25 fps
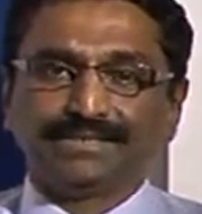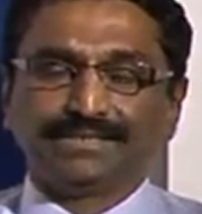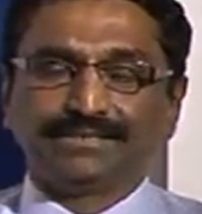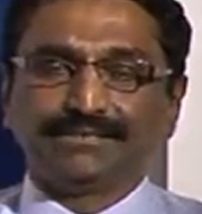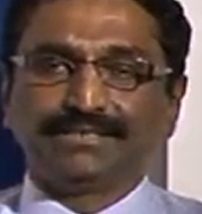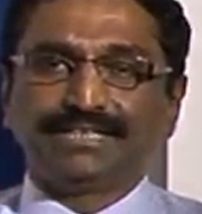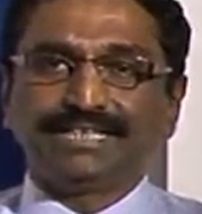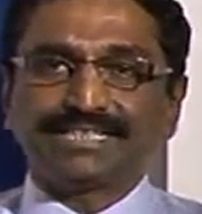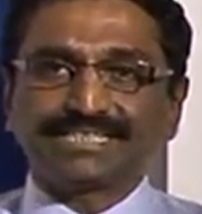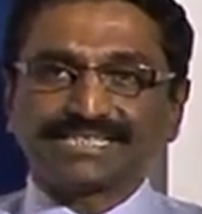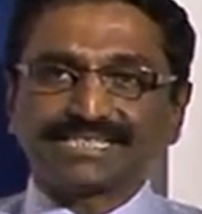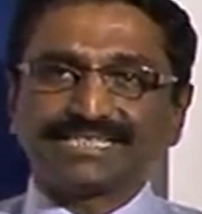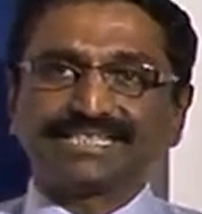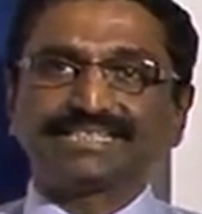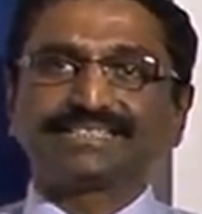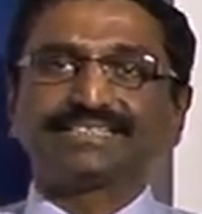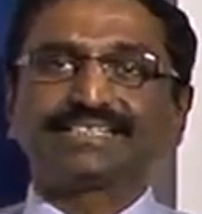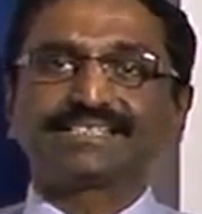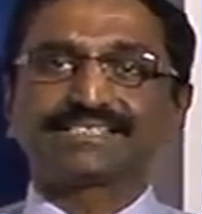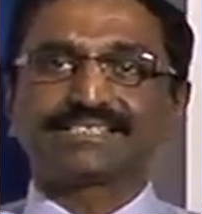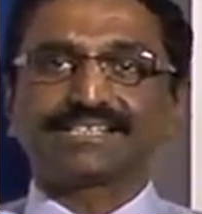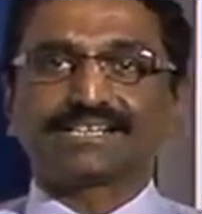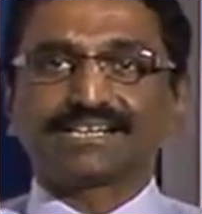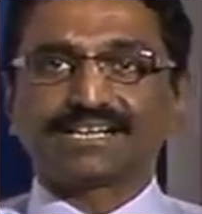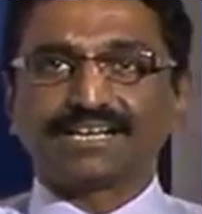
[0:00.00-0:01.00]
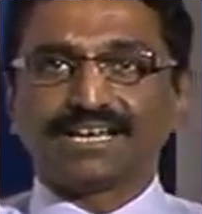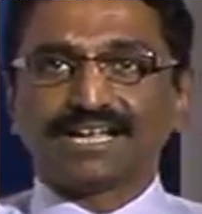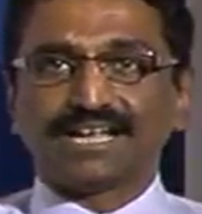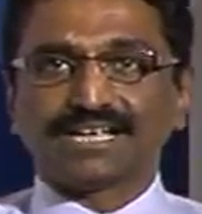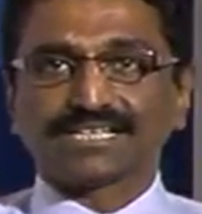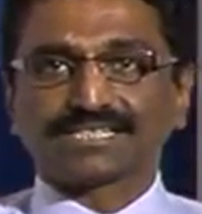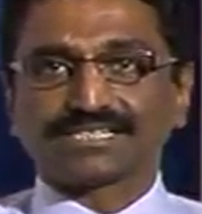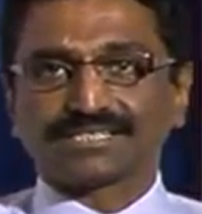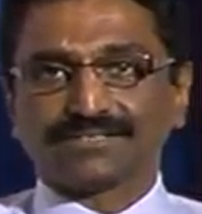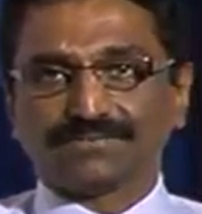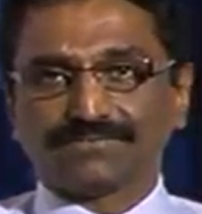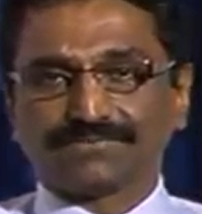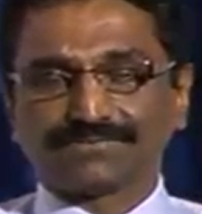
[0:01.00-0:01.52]
Let's take there is a
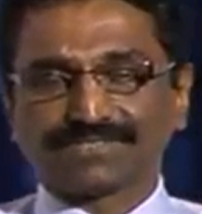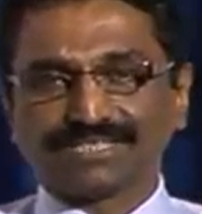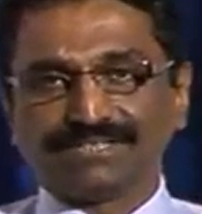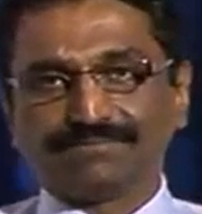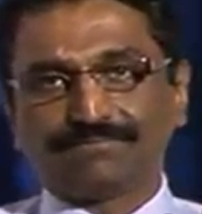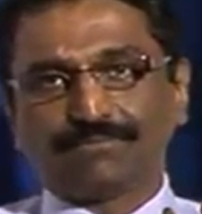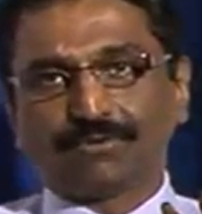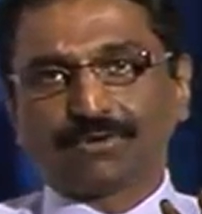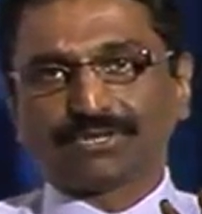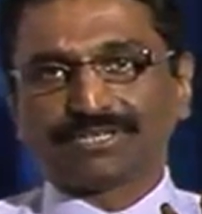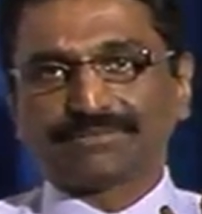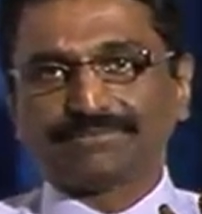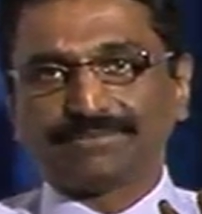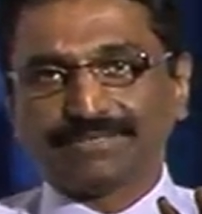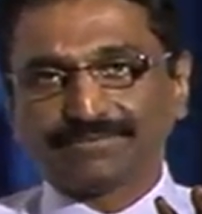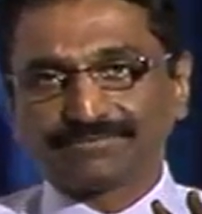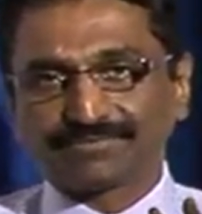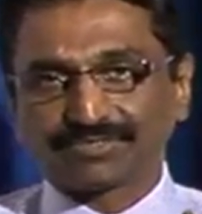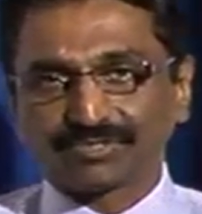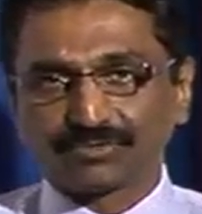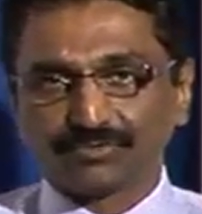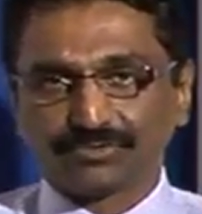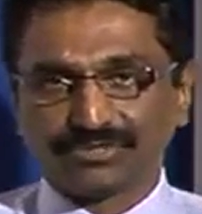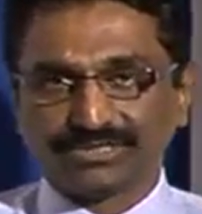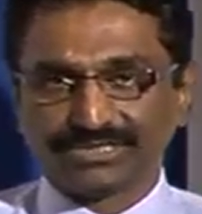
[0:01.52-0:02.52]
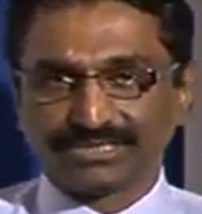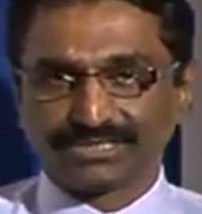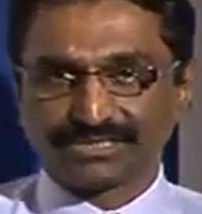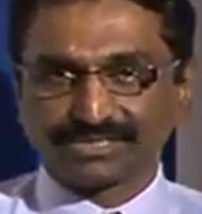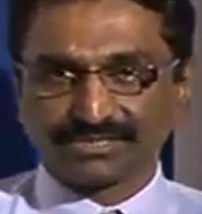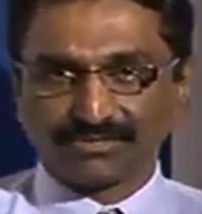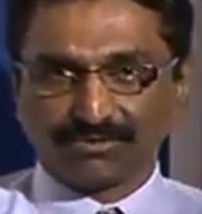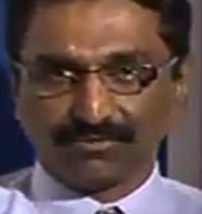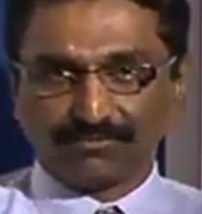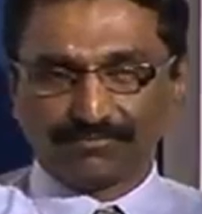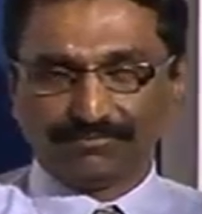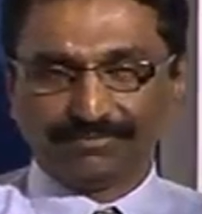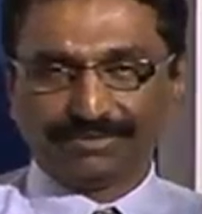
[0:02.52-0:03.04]
class of say 45 students,
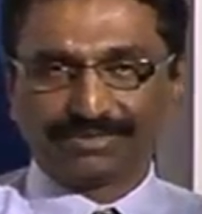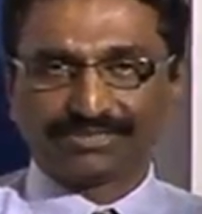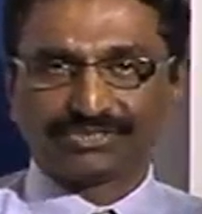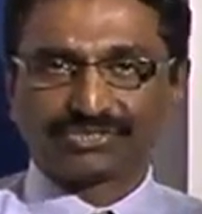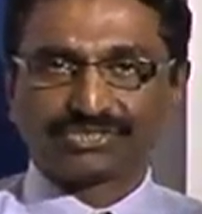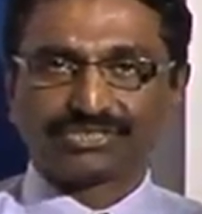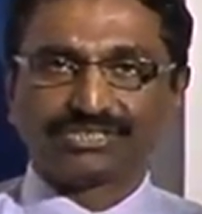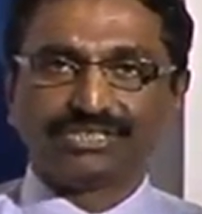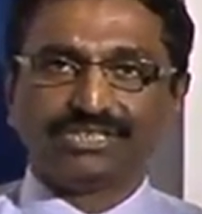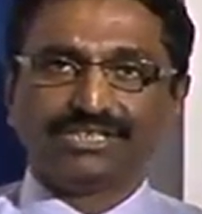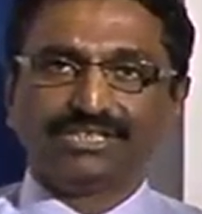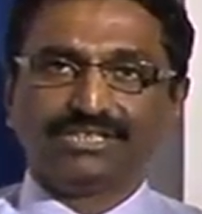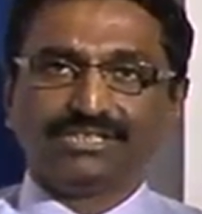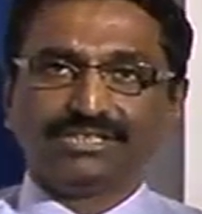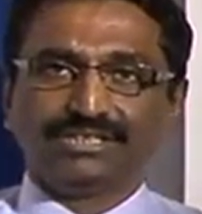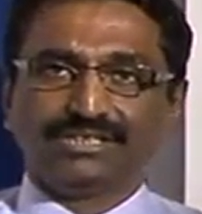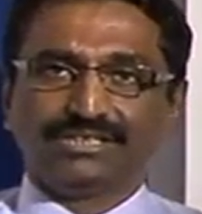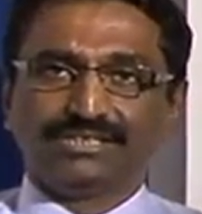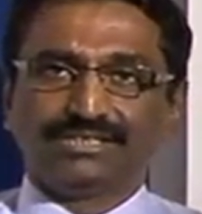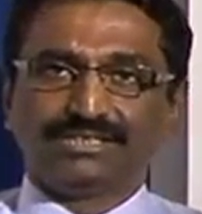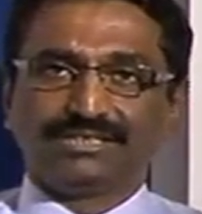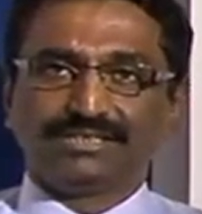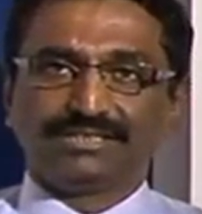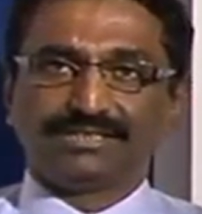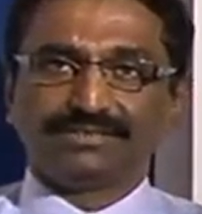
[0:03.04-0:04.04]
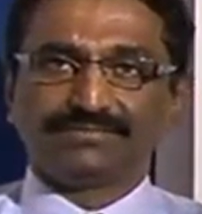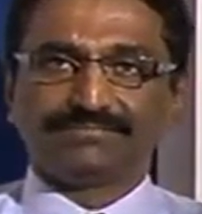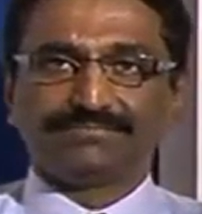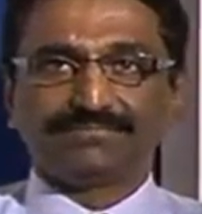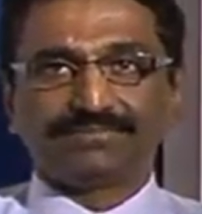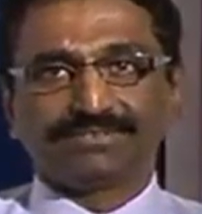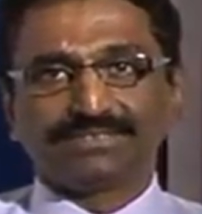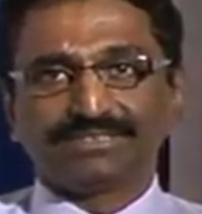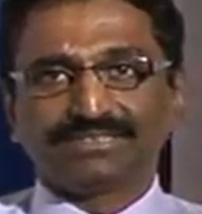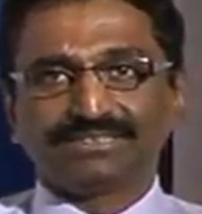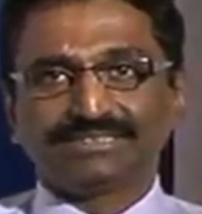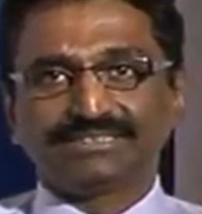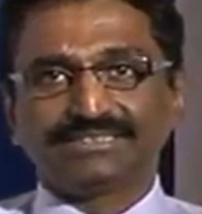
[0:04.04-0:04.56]
of which
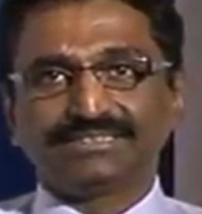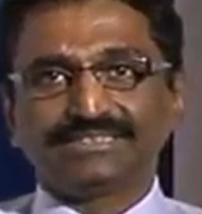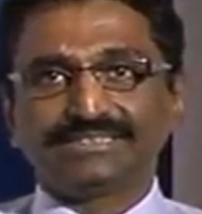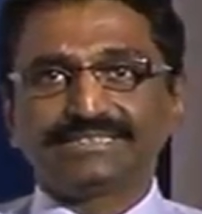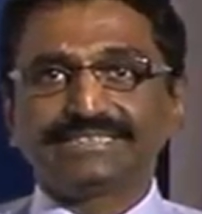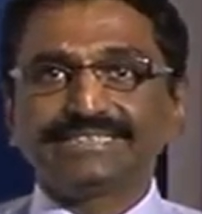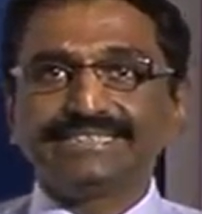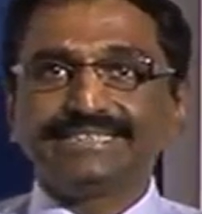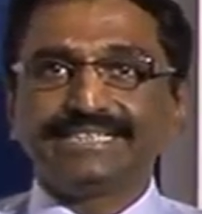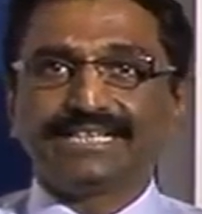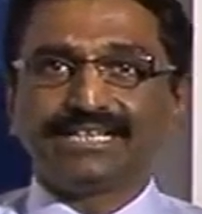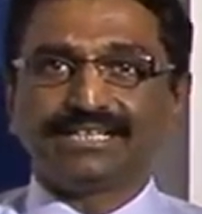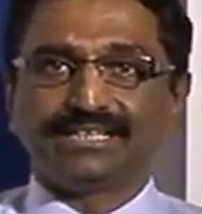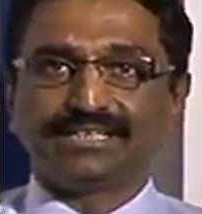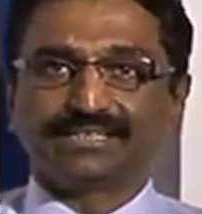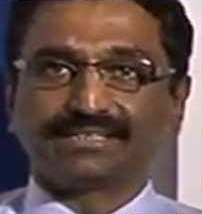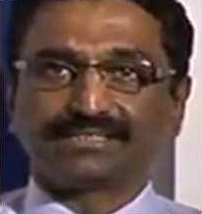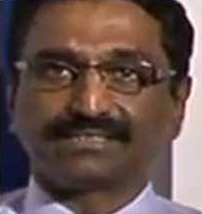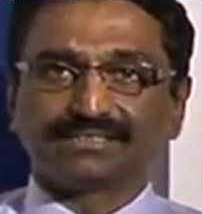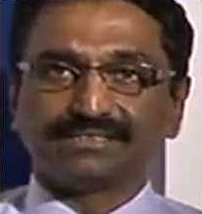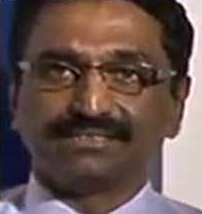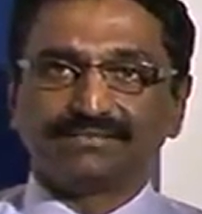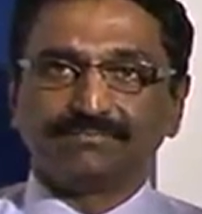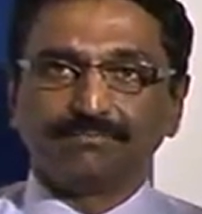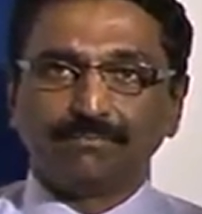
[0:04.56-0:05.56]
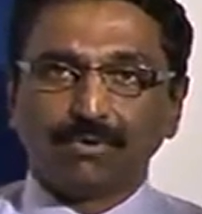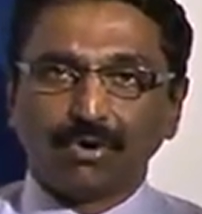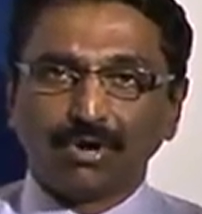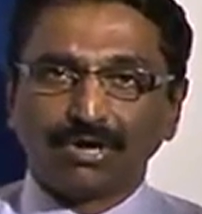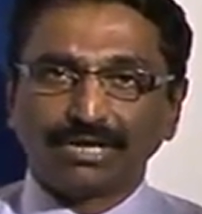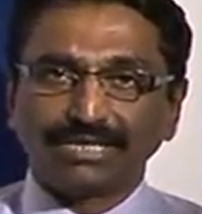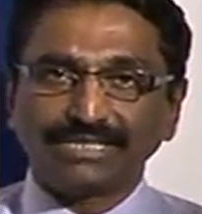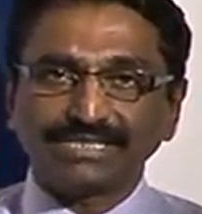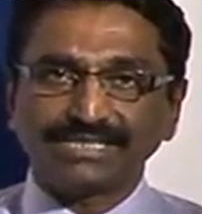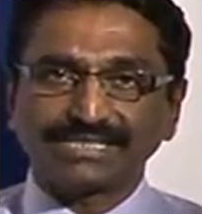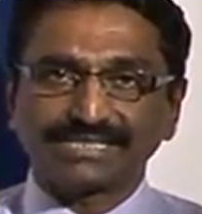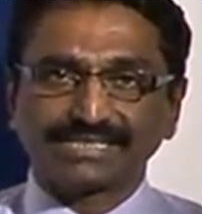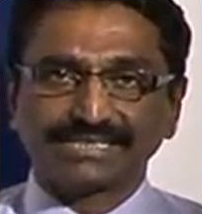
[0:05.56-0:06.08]
30 are
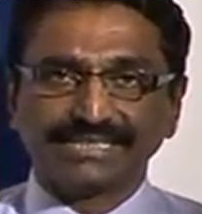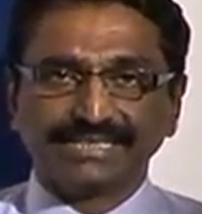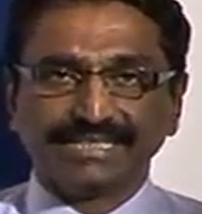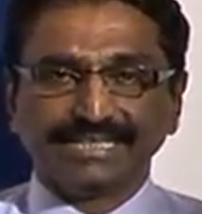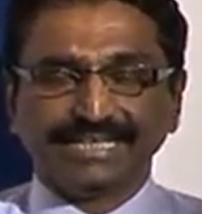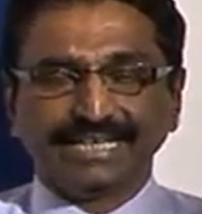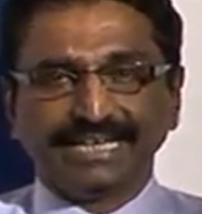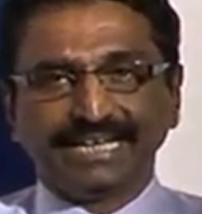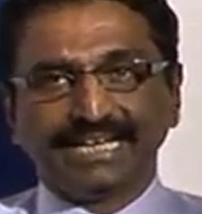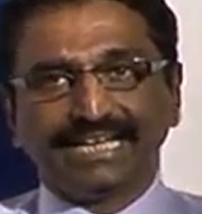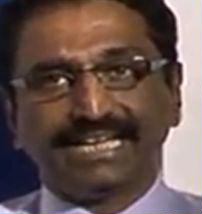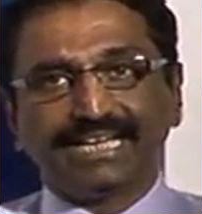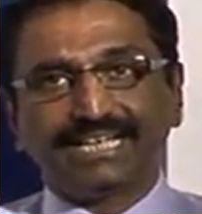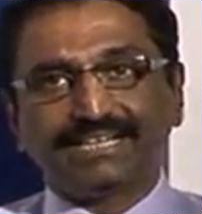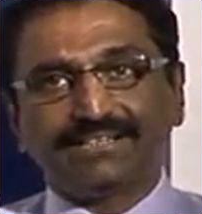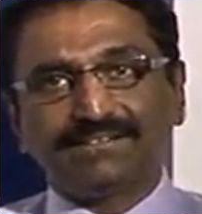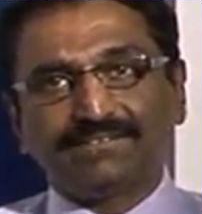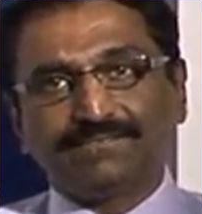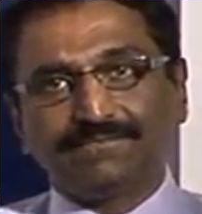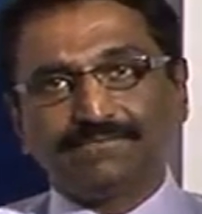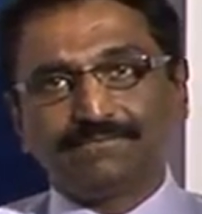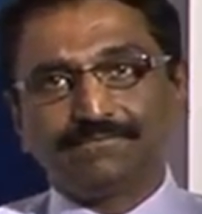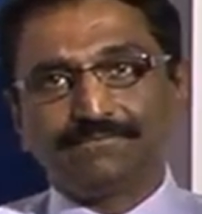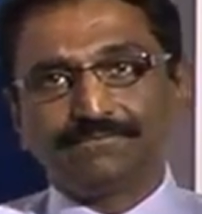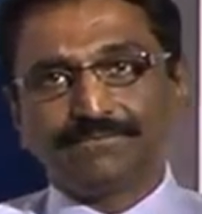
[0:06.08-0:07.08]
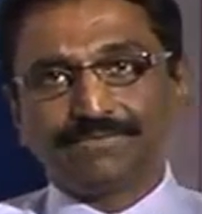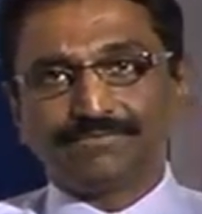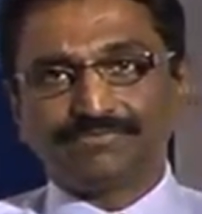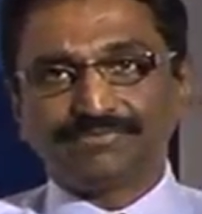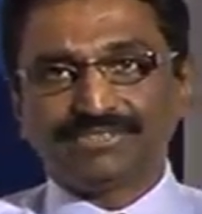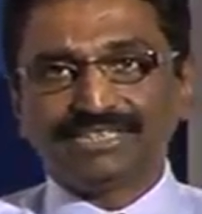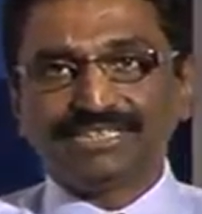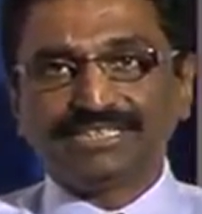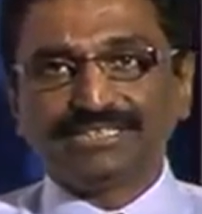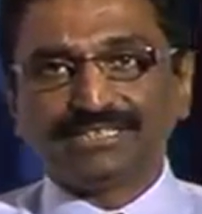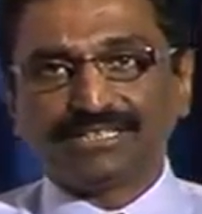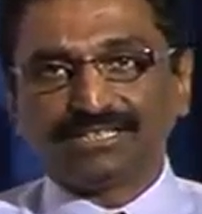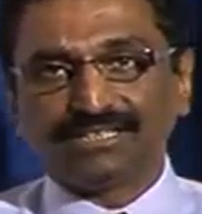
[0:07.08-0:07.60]
boys and
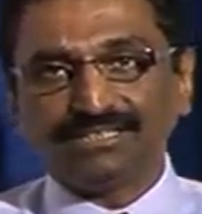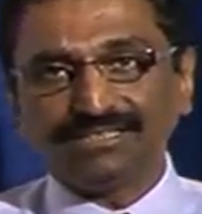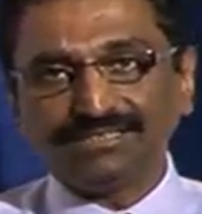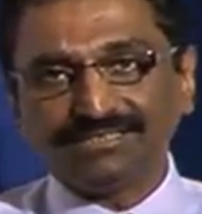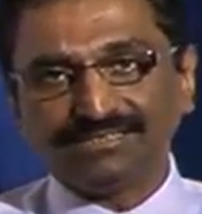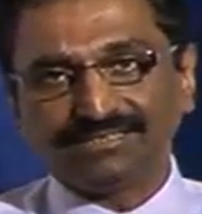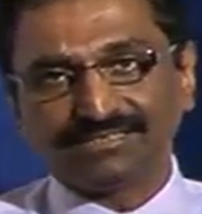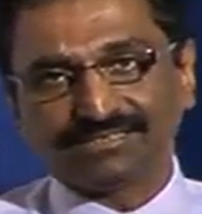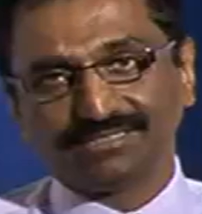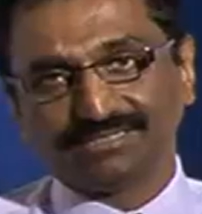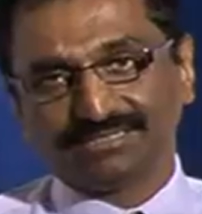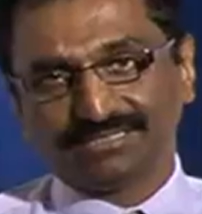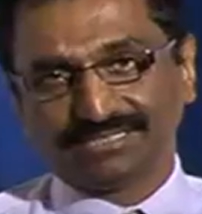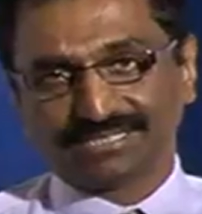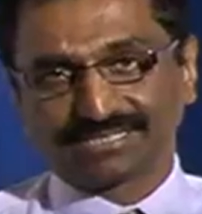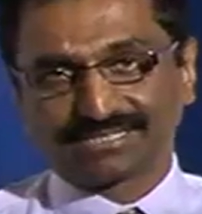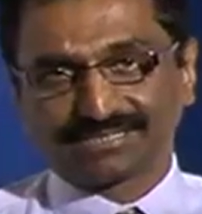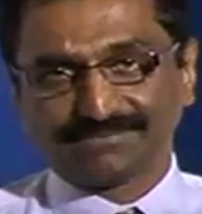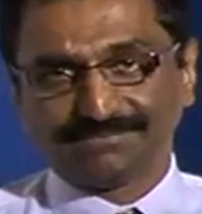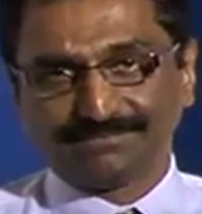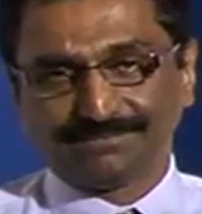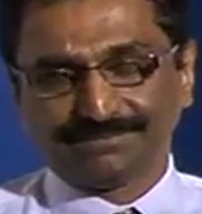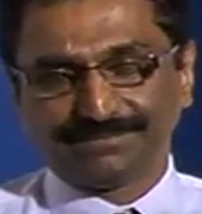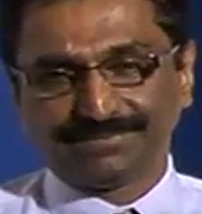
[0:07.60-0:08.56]
15 are girls.